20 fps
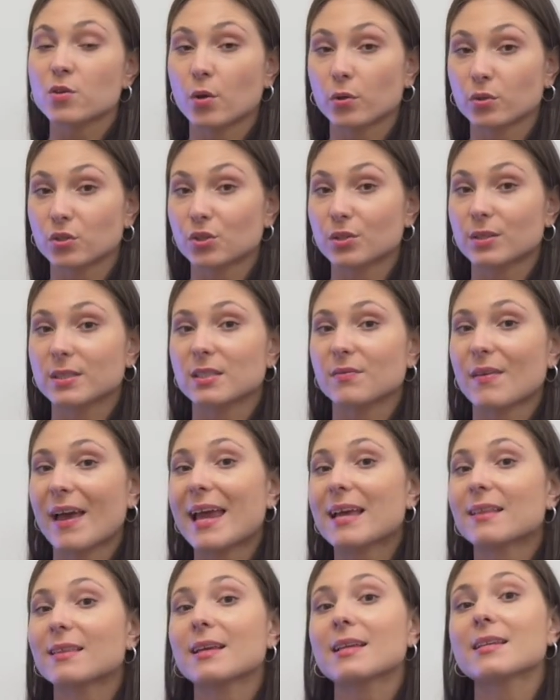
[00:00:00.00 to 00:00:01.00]
notions of
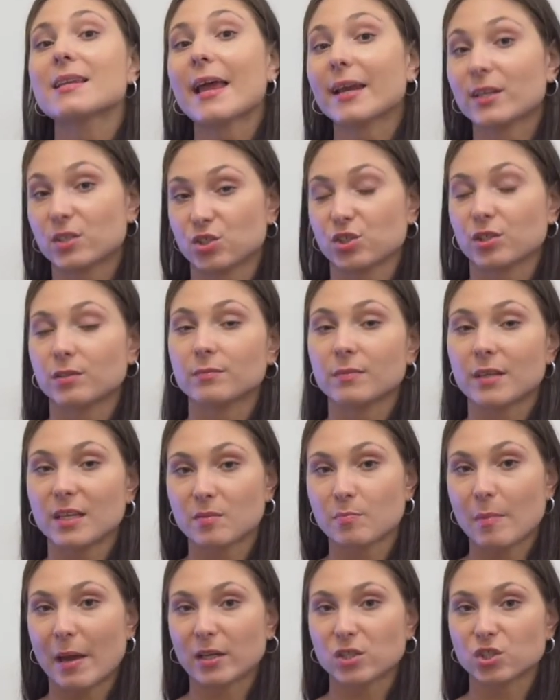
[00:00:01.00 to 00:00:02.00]
alienation
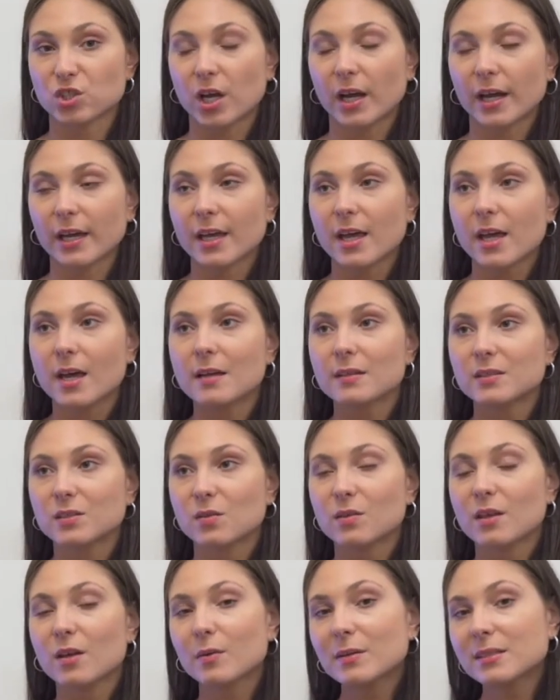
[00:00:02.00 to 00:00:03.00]
in Magi.
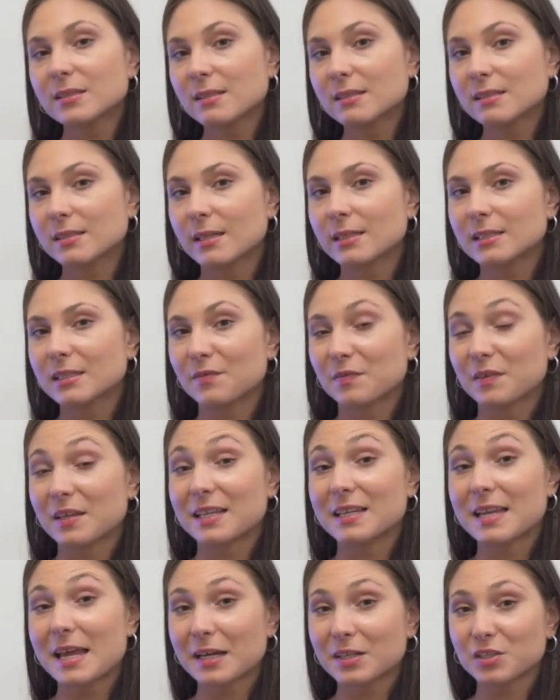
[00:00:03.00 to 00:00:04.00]
So there is this sense of
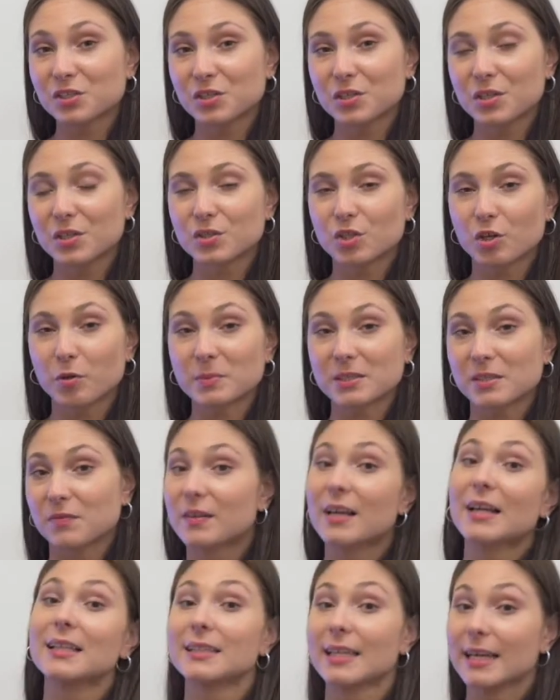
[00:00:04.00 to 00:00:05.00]
connection in terms of
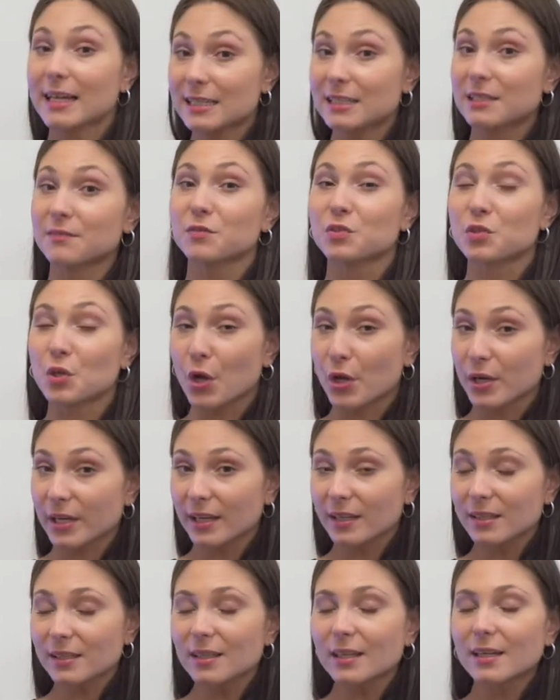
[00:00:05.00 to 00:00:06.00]
collective
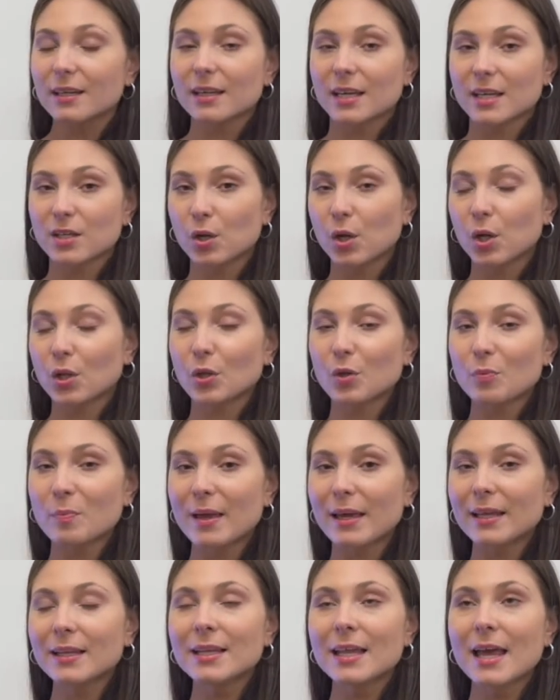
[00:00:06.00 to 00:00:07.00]
yearning in Hollow
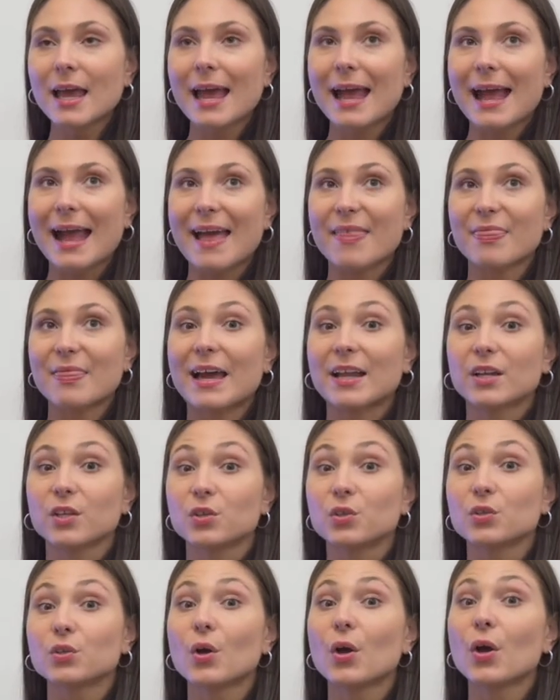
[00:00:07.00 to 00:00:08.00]
Men, and that
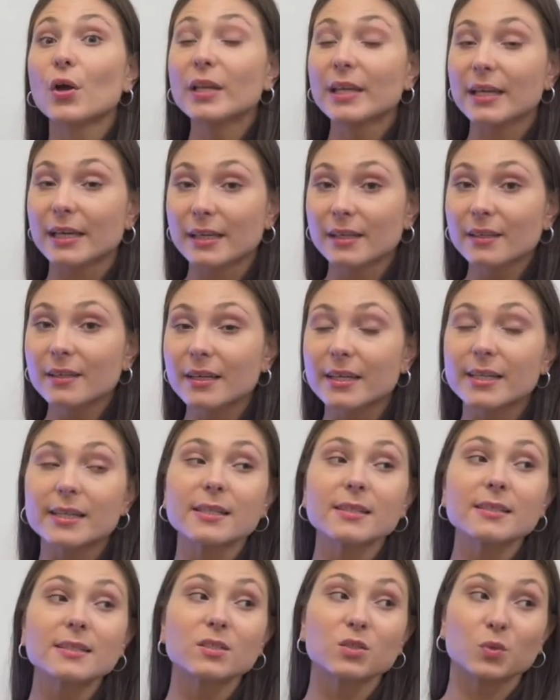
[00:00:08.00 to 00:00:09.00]
yearning
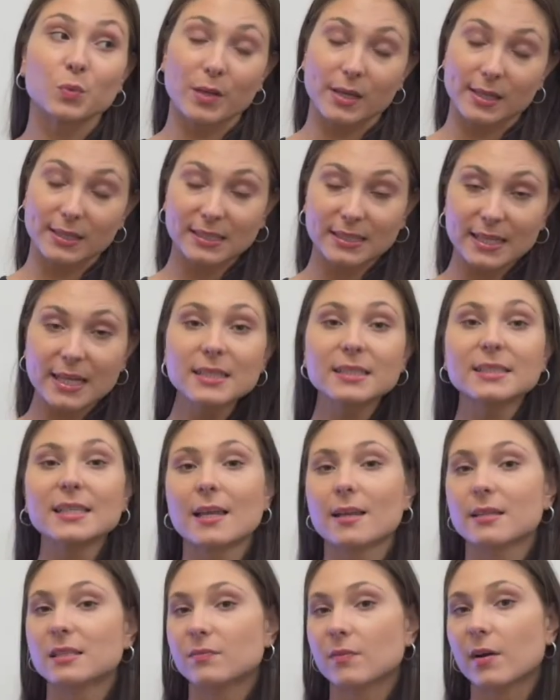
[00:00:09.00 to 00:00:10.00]
is to an extent
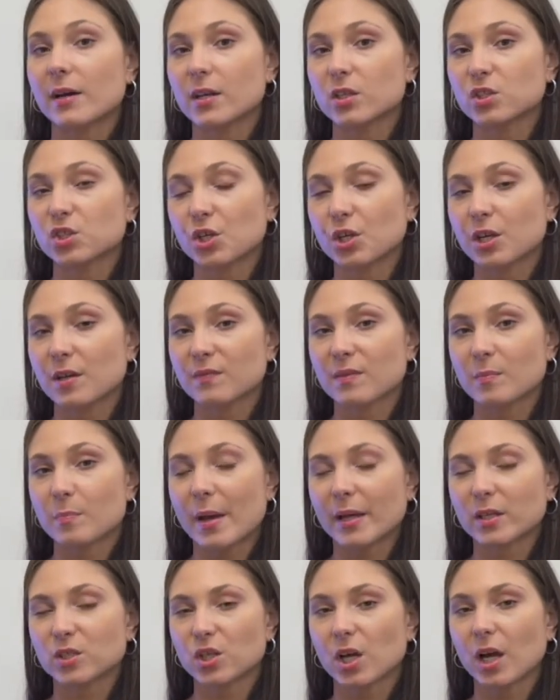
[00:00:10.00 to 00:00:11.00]
satisfied in Journey of the
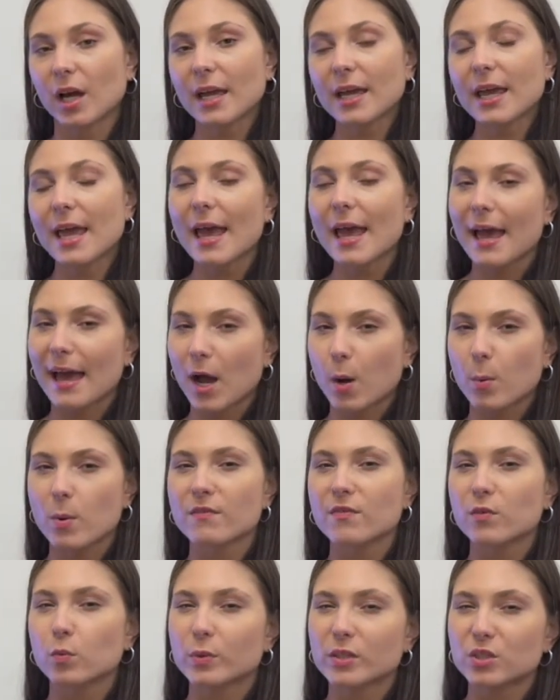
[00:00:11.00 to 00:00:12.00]
Magi.
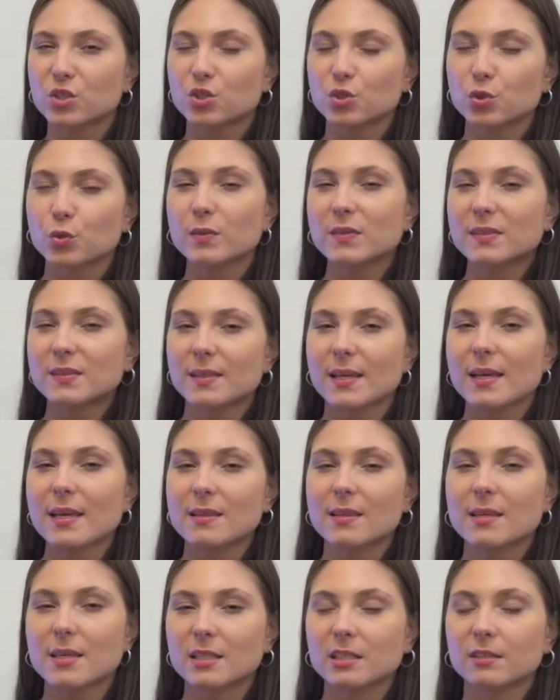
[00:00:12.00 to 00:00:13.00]
However, we do
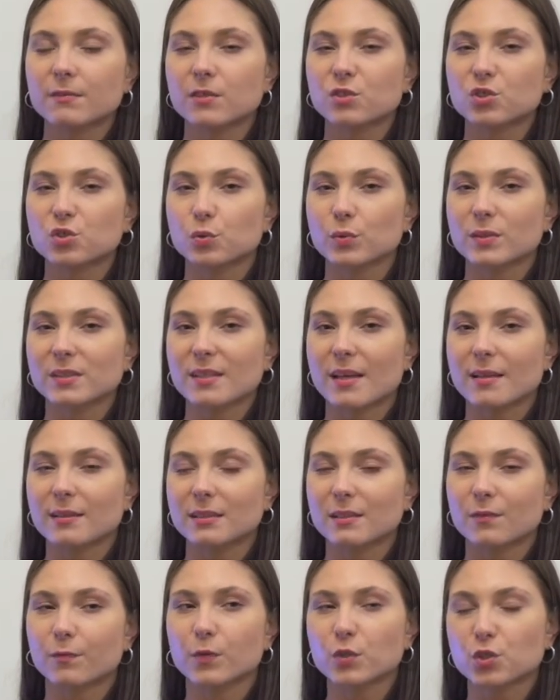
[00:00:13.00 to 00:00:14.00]
see the individual
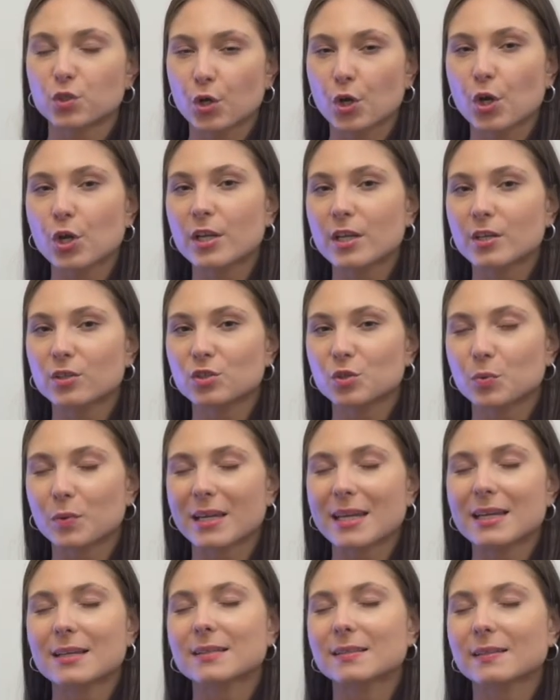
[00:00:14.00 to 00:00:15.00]
sense of returning to
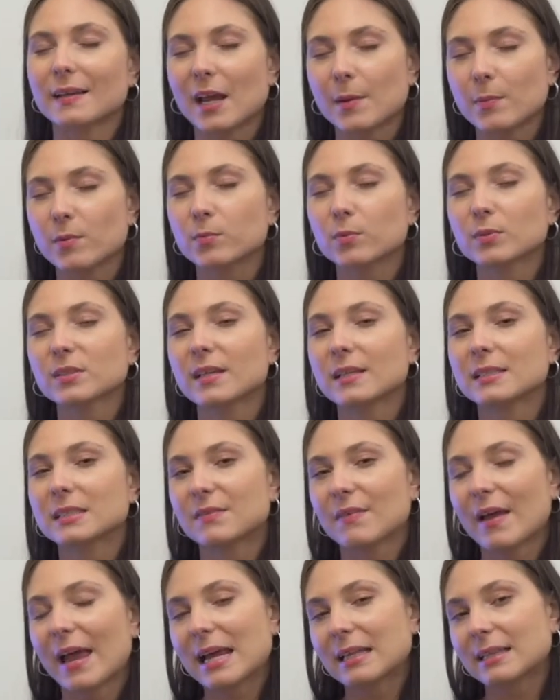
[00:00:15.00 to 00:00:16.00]
an inescapable
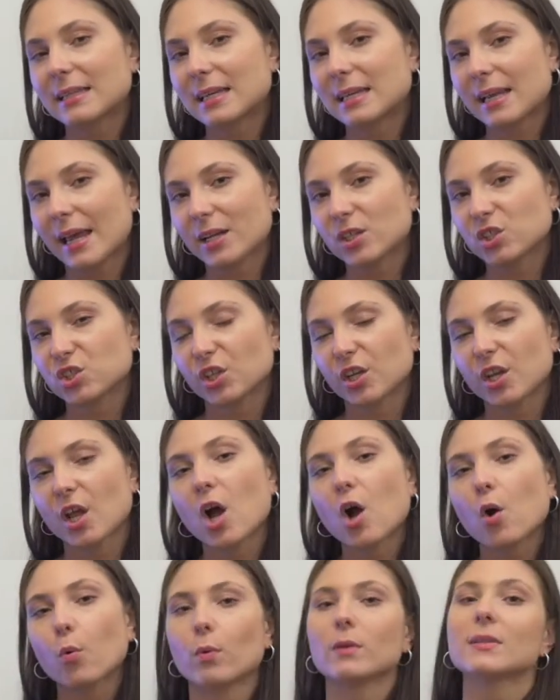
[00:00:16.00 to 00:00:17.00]
sense of alienation
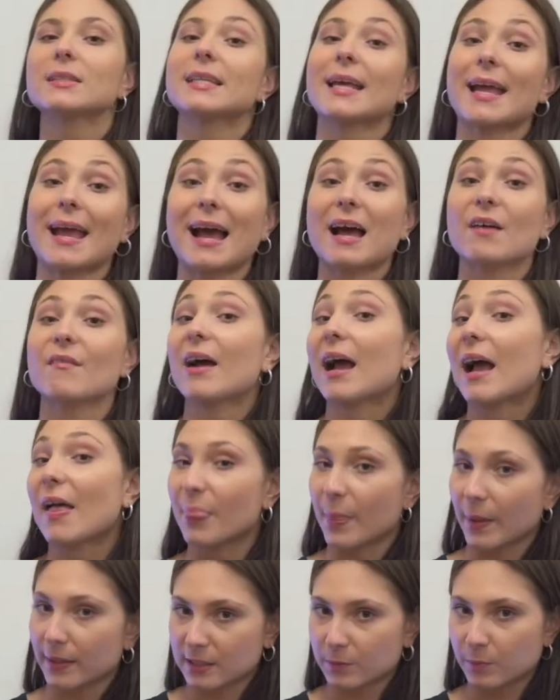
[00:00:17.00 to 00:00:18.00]
once they have
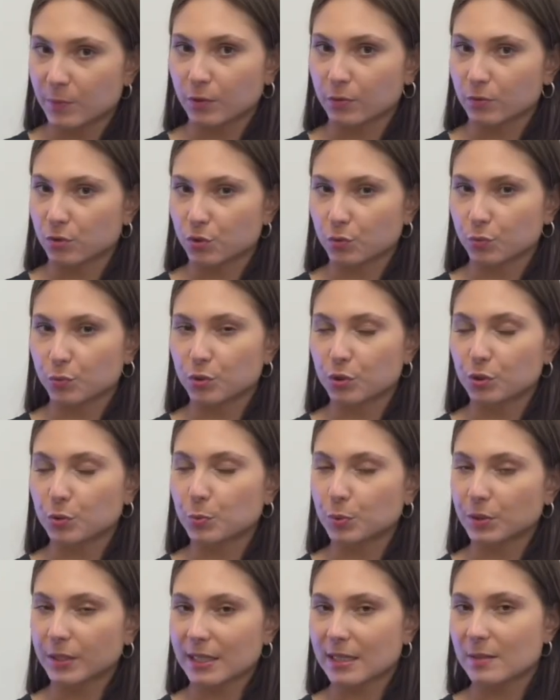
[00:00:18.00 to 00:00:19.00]
had that spiritual
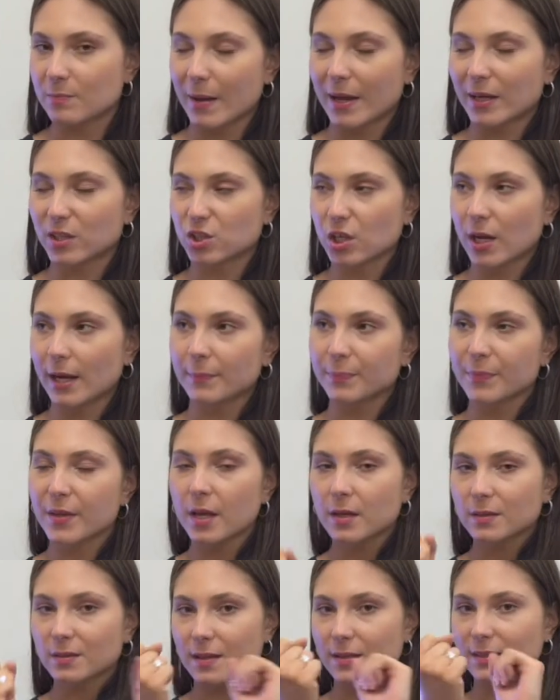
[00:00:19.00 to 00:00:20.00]
renewal in Magi.
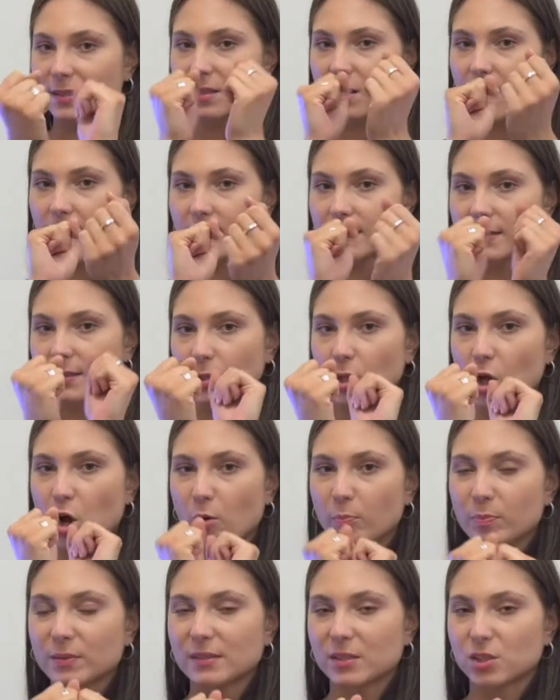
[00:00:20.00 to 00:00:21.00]
So that's a nice little
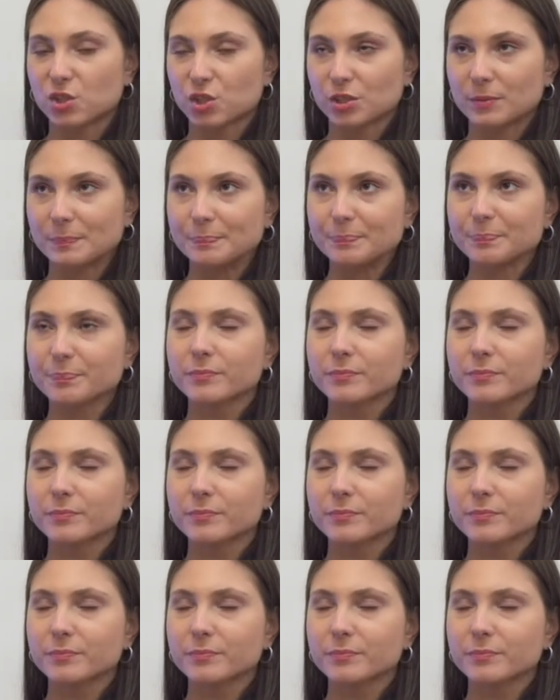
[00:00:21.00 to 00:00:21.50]
opposition.